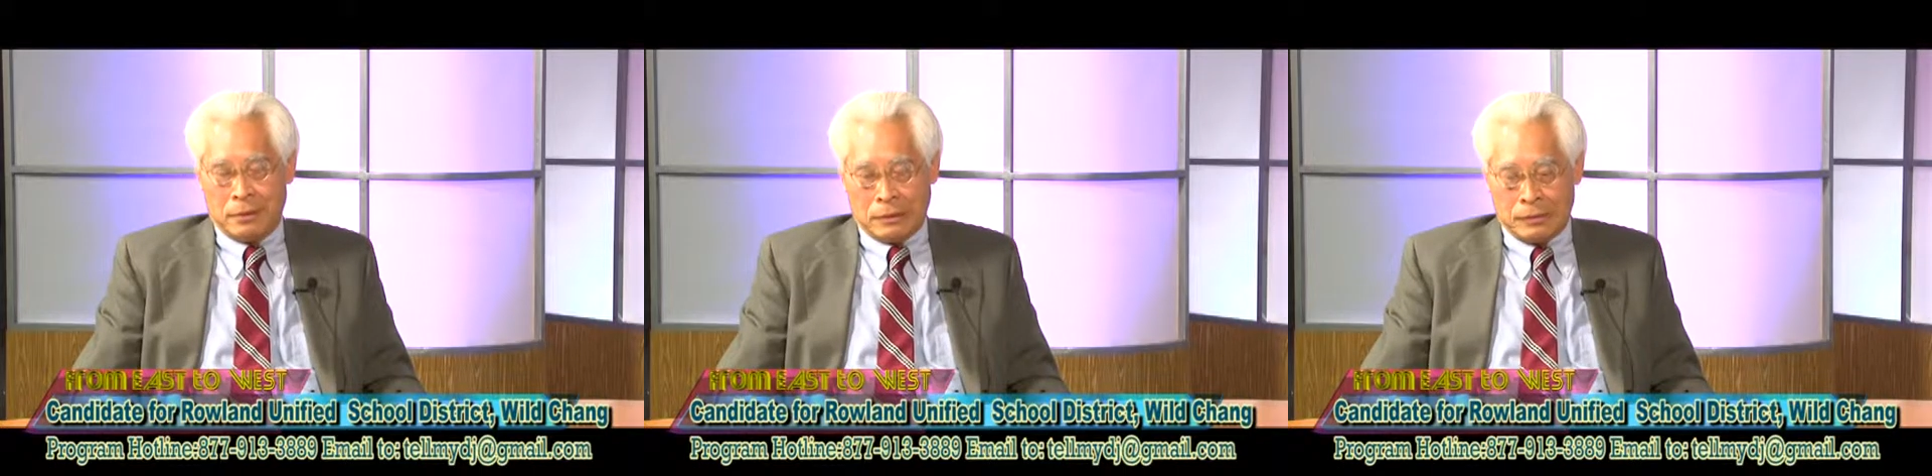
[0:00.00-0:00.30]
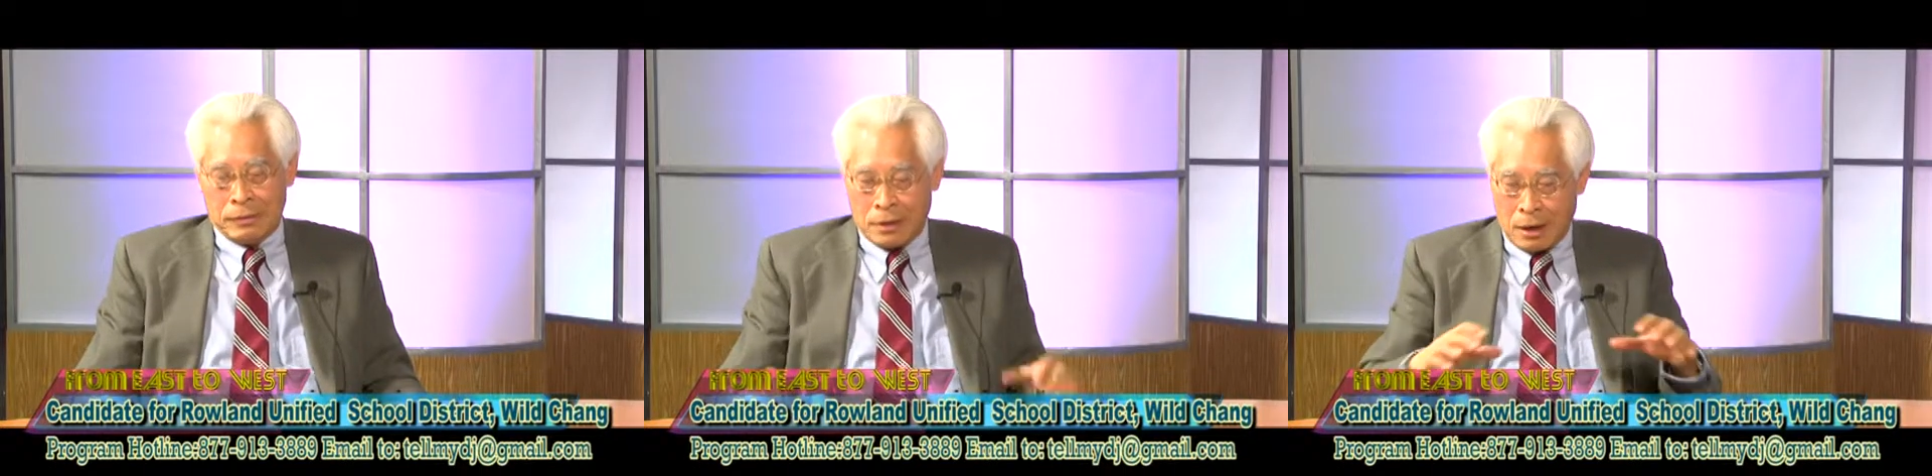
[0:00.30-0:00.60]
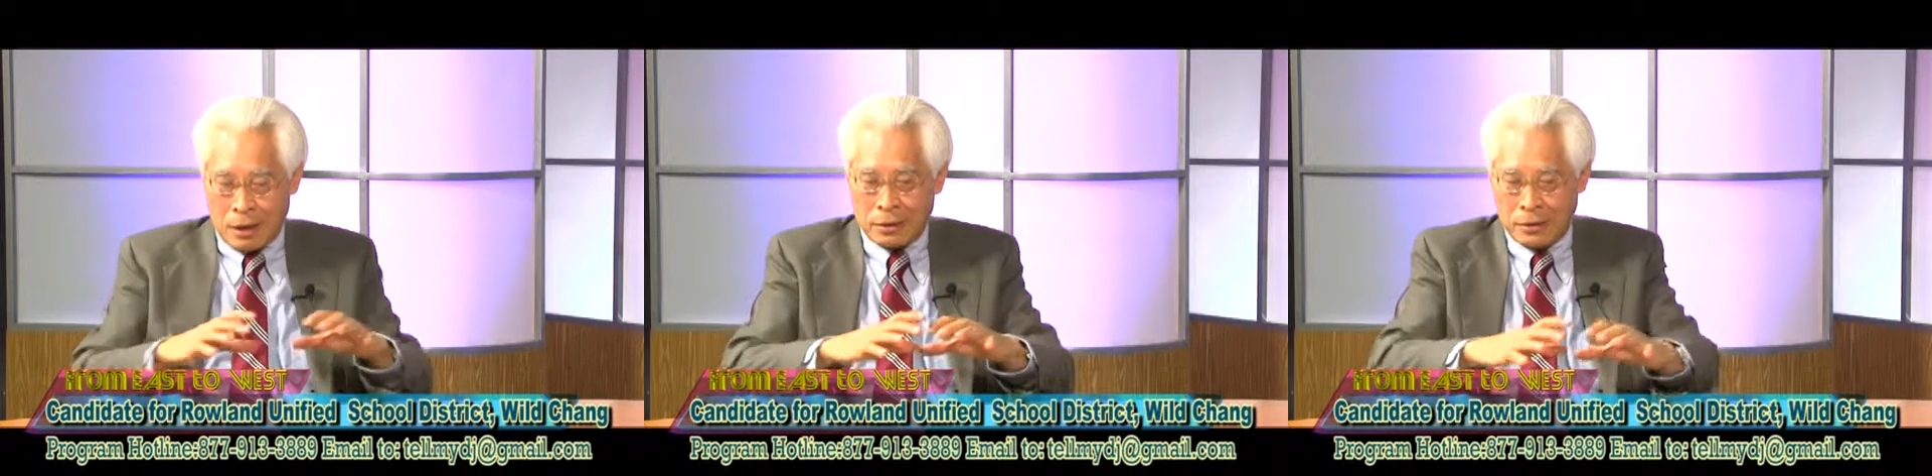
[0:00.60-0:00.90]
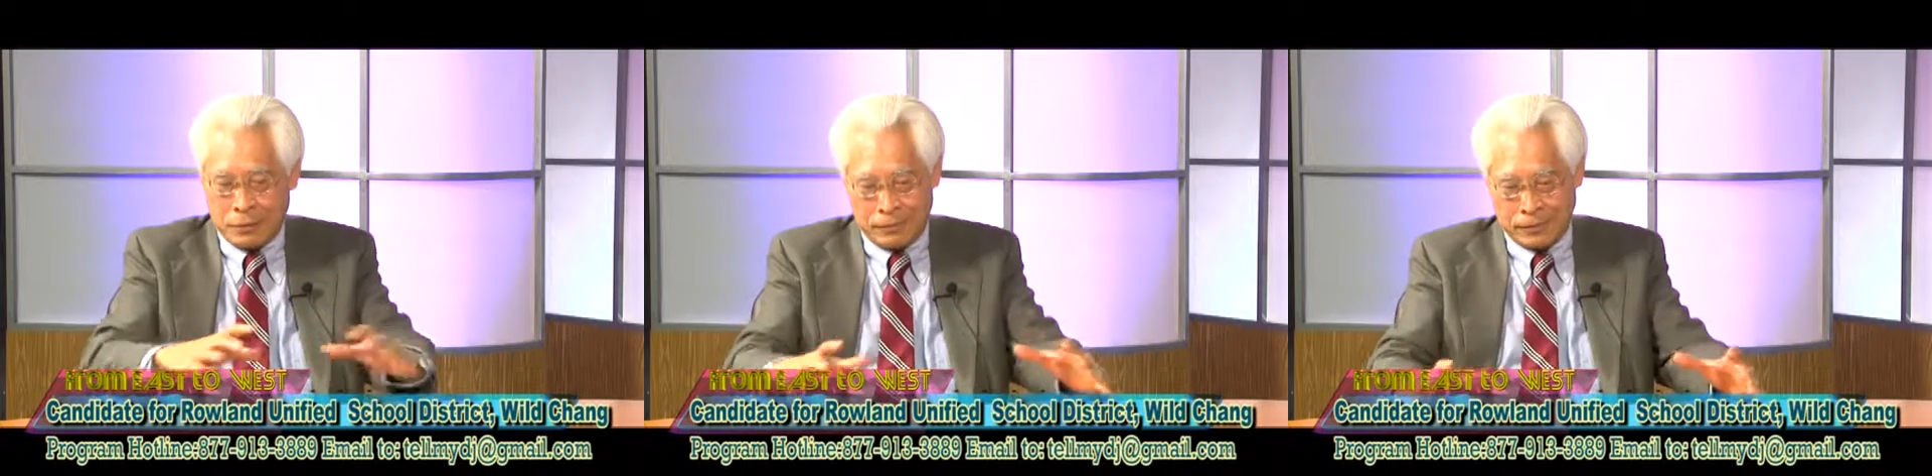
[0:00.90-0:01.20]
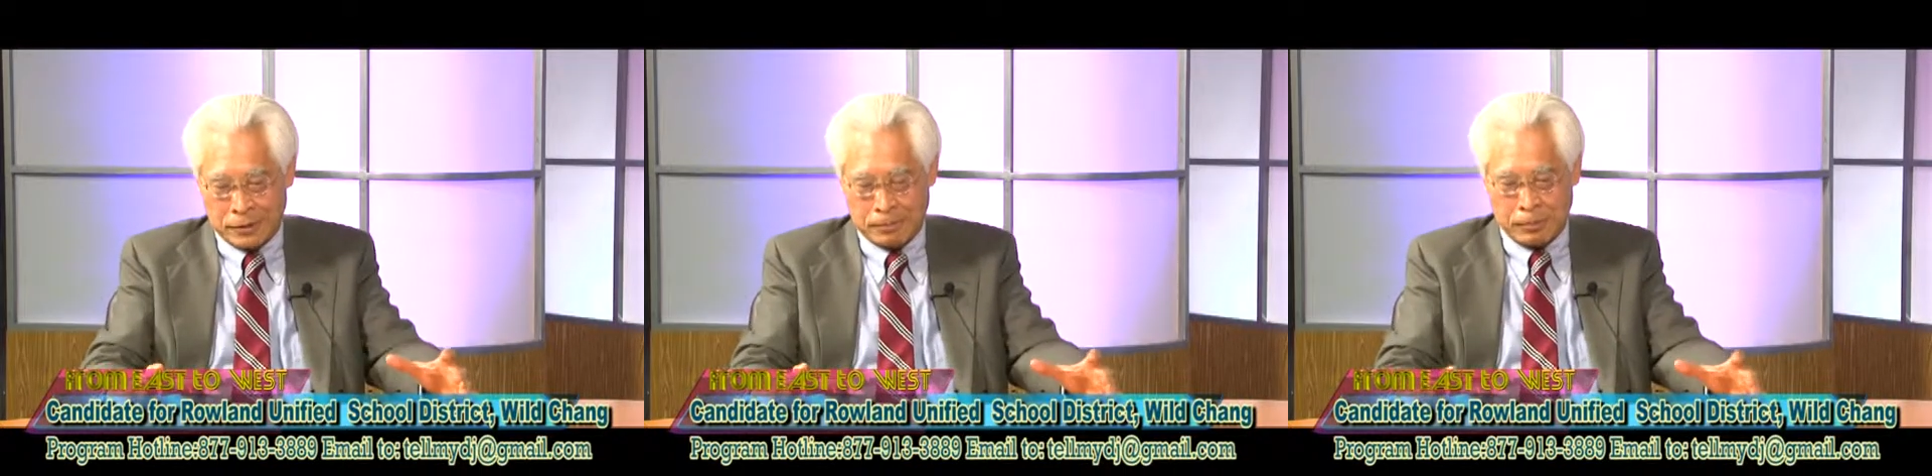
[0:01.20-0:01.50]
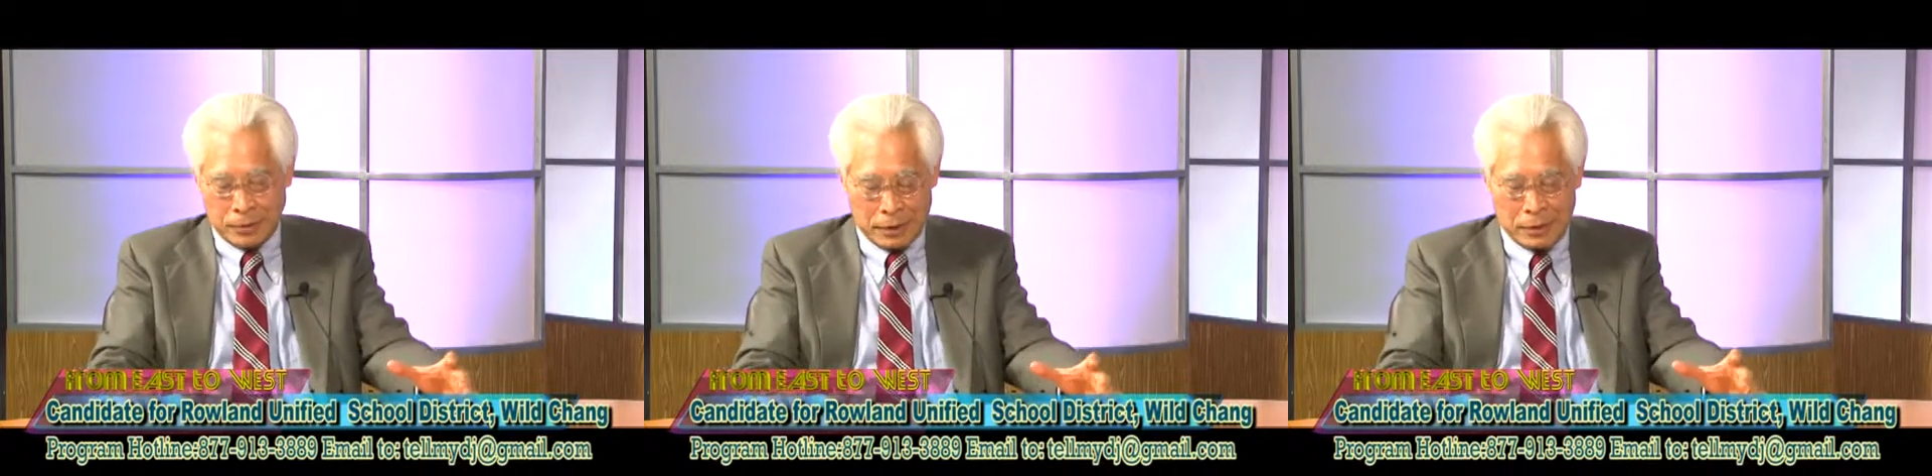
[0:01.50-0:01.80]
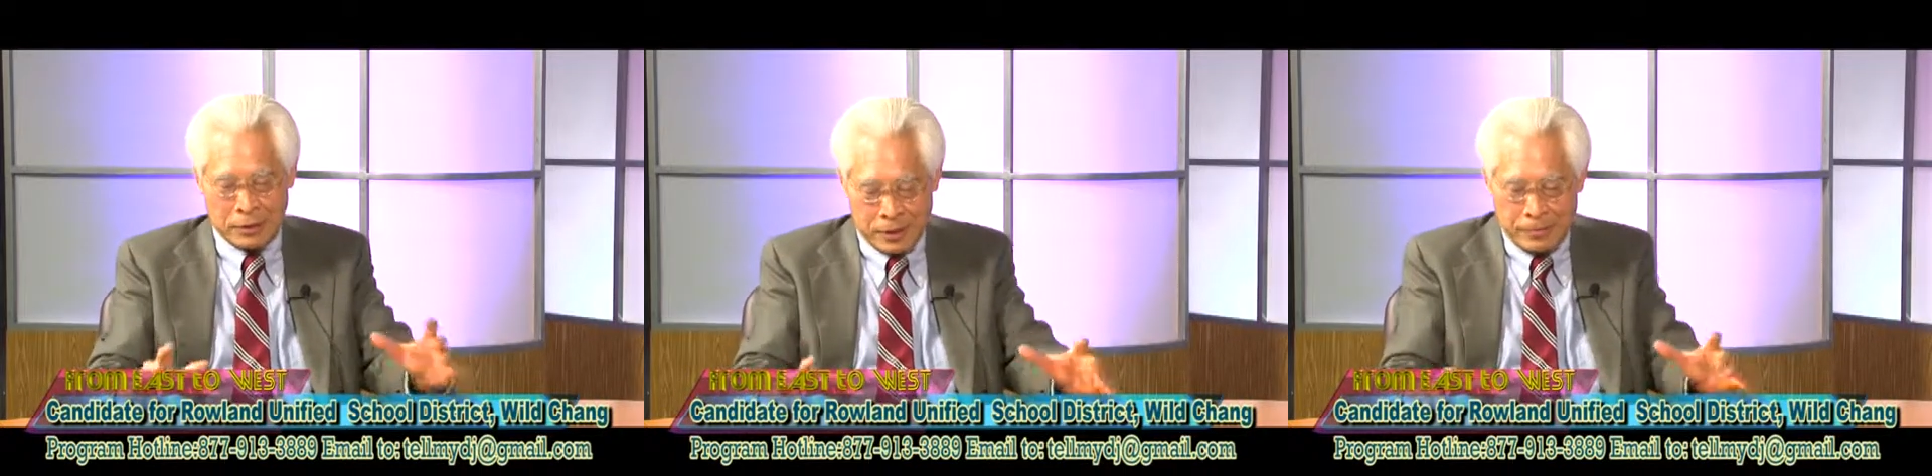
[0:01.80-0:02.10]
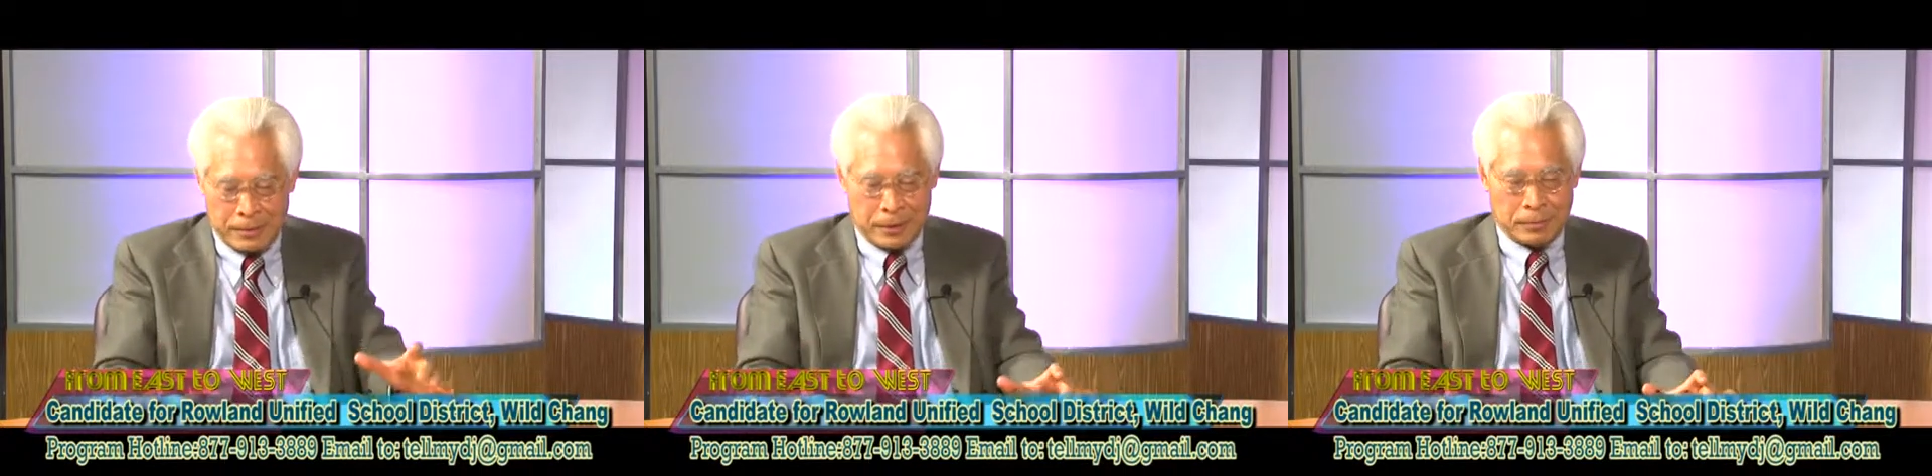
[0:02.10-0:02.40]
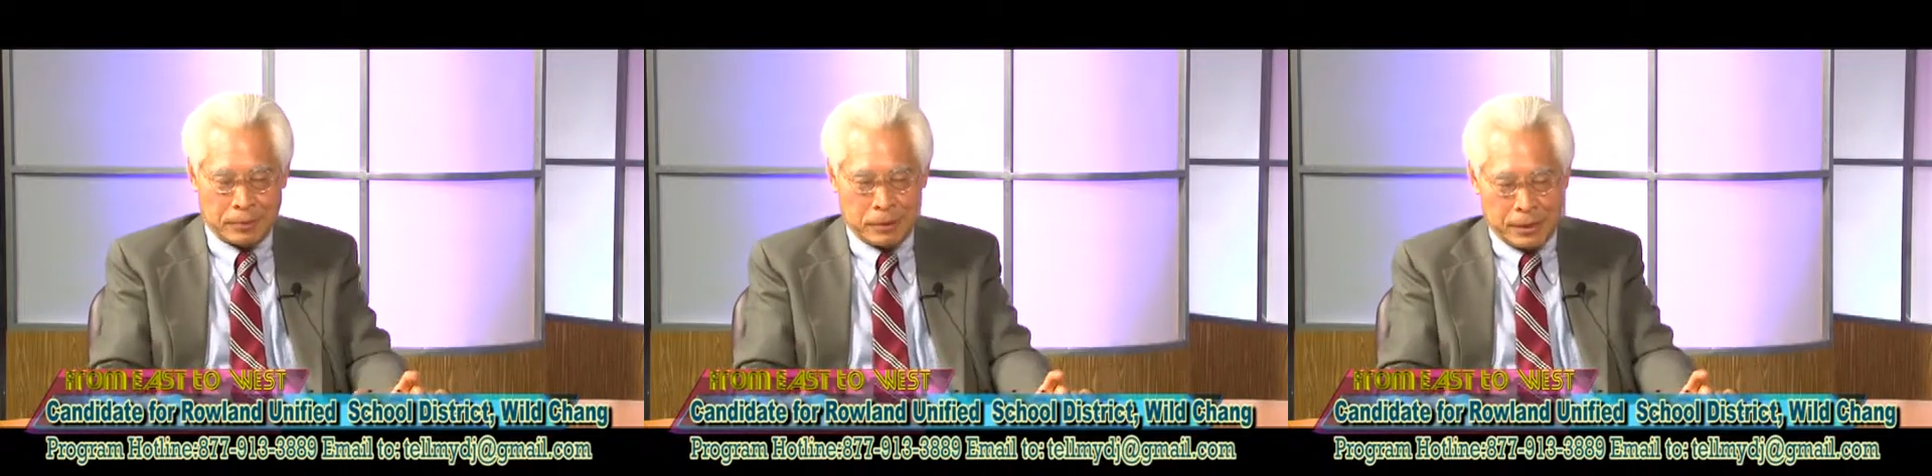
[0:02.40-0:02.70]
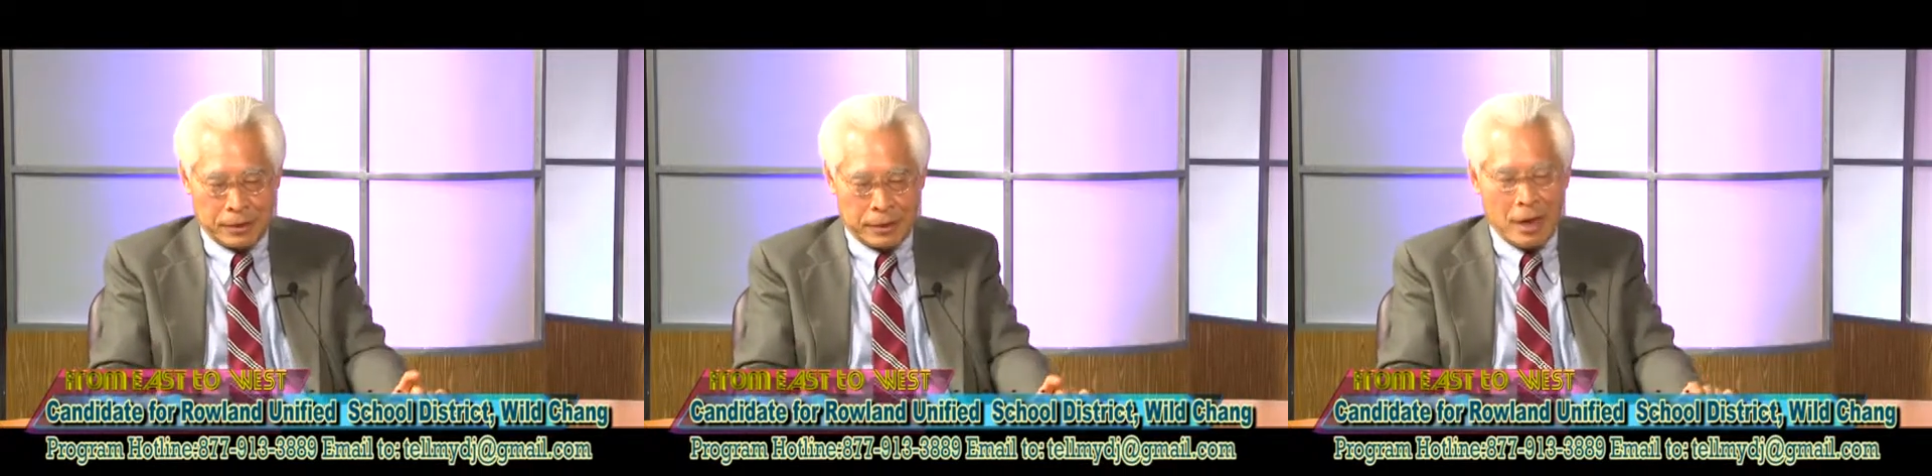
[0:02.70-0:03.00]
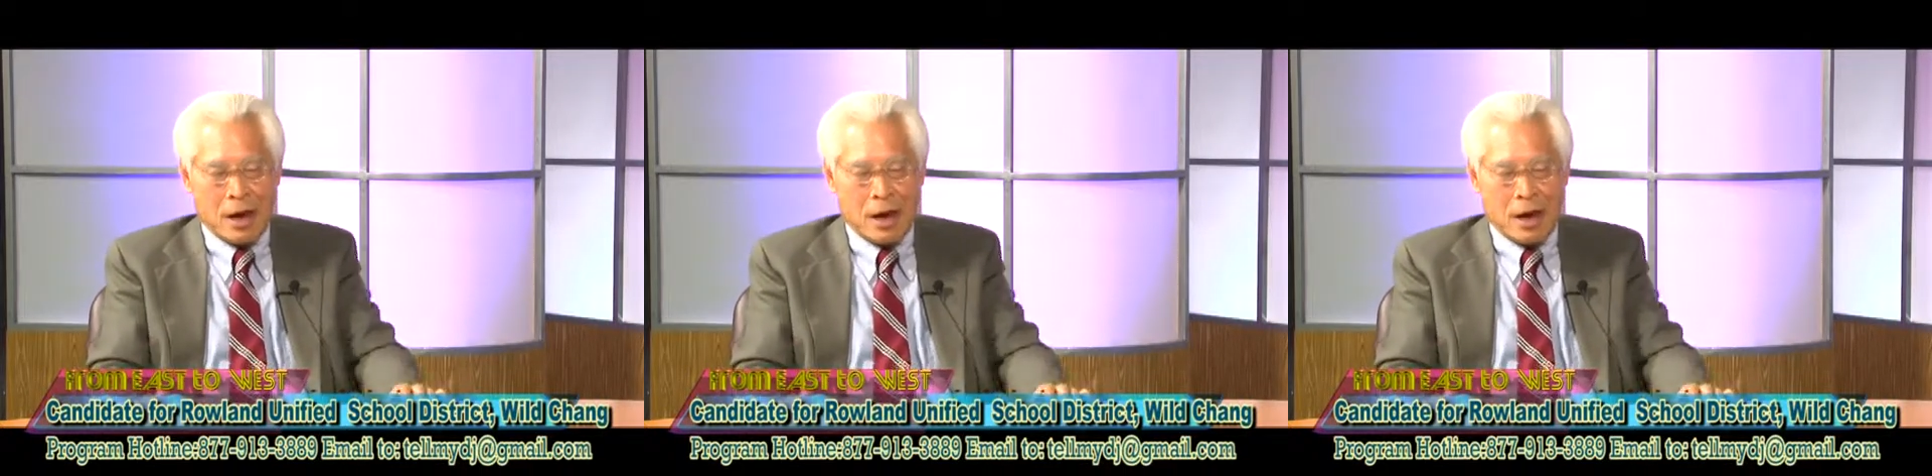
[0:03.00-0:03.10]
to guard for the safety of the community,